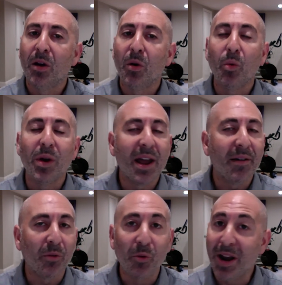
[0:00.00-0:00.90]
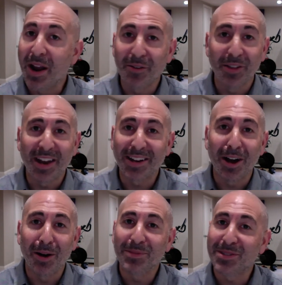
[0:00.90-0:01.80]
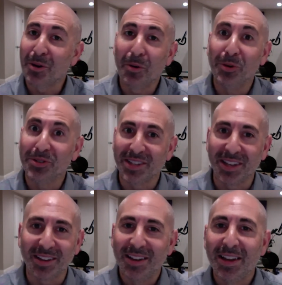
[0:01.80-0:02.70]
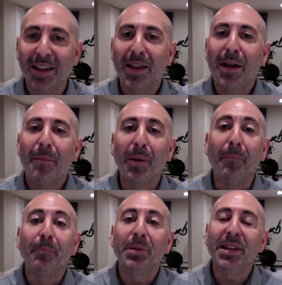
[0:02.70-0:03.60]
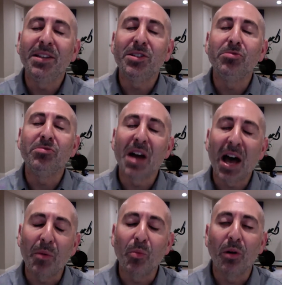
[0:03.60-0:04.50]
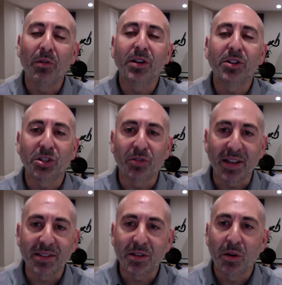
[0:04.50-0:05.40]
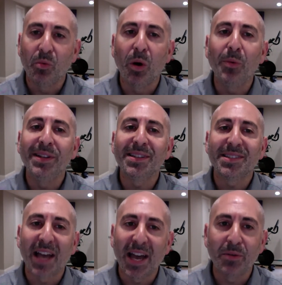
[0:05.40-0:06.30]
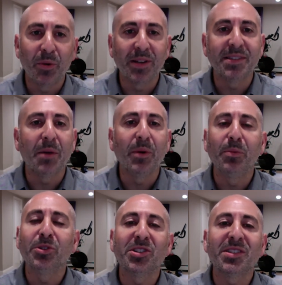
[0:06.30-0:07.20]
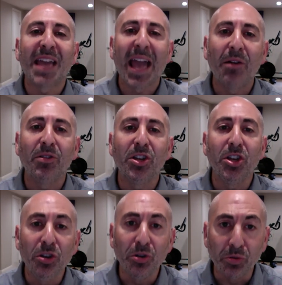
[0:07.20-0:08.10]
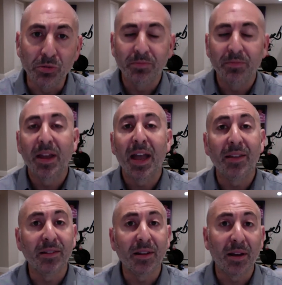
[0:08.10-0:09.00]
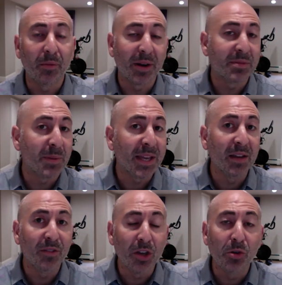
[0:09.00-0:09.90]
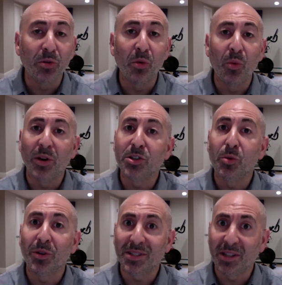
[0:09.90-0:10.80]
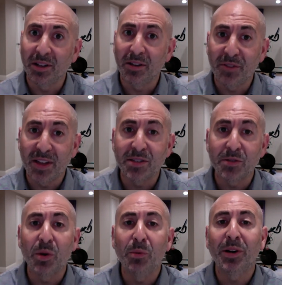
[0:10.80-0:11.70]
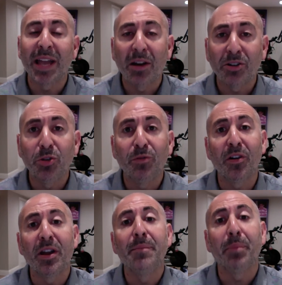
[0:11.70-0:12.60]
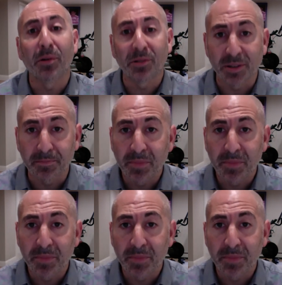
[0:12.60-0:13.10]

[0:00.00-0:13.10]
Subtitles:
Whenever that comes, we'll see. But please do not worry or stress. What we decided was that we will just count you, and when I'm speaking of you, the ones who are still on the fence, we will count you for in-person.